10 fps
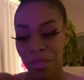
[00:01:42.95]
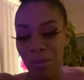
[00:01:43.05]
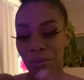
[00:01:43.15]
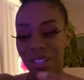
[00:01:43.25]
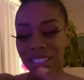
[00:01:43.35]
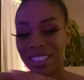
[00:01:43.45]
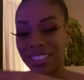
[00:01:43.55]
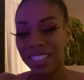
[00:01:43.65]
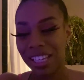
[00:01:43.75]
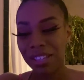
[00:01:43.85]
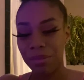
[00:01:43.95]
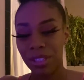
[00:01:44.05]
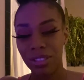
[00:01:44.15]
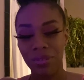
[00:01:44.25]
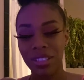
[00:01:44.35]
What is this saying,
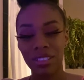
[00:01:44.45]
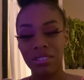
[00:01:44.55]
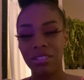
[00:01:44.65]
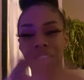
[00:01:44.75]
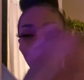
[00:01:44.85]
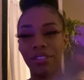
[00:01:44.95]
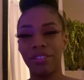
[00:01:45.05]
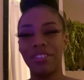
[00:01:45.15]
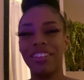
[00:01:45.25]
bitch? What is this saying?